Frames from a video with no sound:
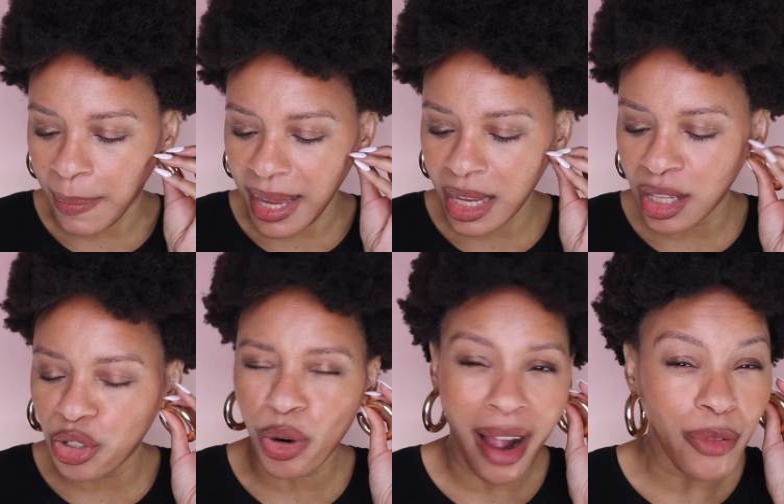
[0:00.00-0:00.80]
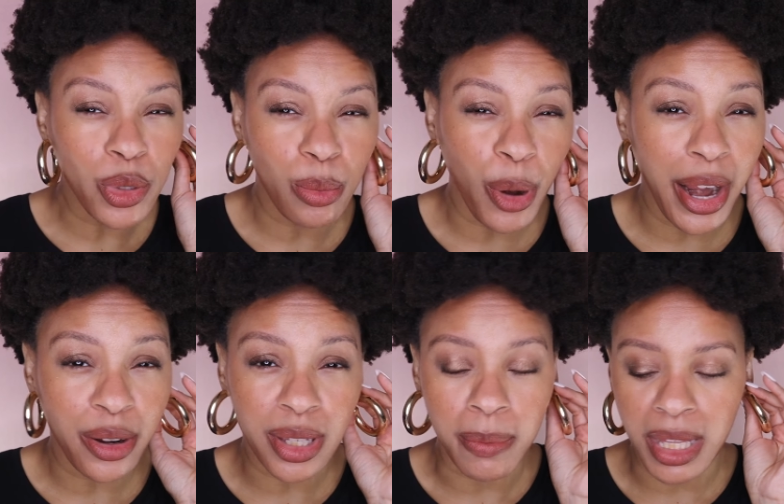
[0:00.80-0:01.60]
I might get the travel spray
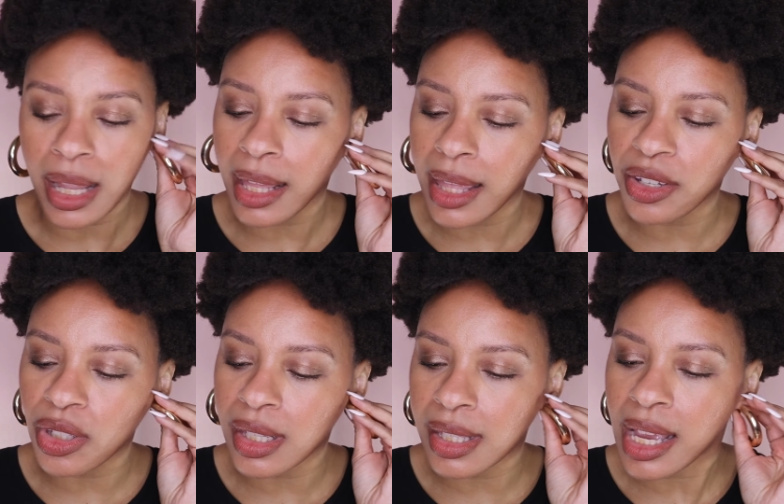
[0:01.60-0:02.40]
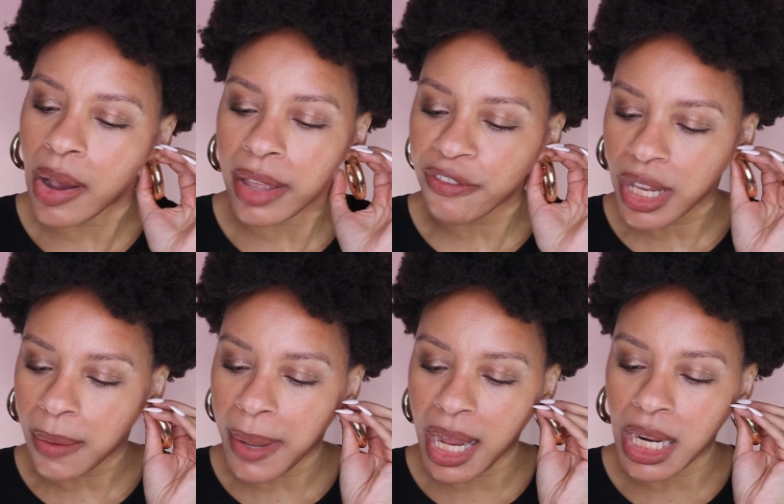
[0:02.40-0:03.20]
or something like that just to see how I
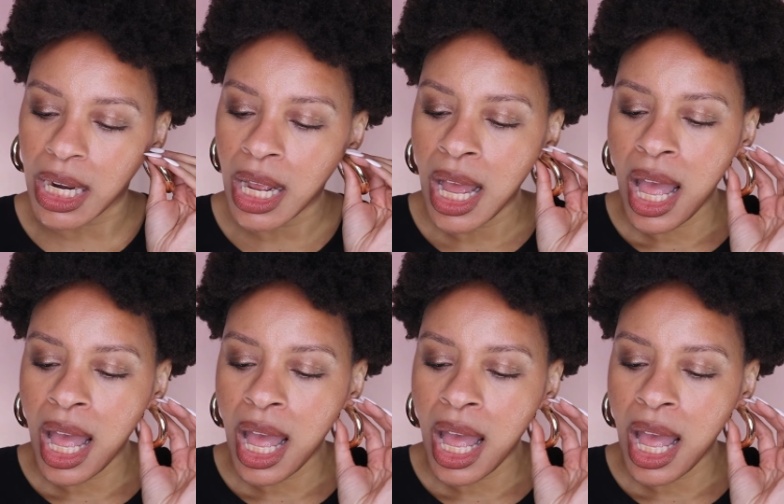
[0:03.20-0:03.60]
feel about it.